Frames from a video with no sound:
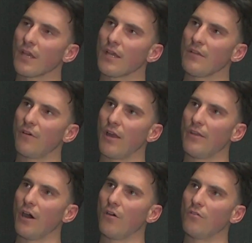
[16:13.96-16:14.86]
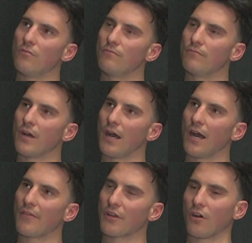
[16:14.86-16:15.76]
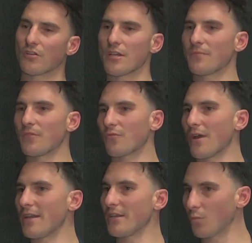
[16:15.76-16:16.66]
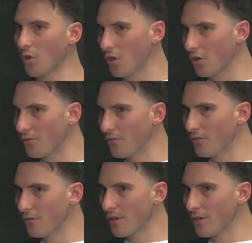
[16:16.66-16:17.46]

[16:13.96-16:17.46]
if I know the concept of red in words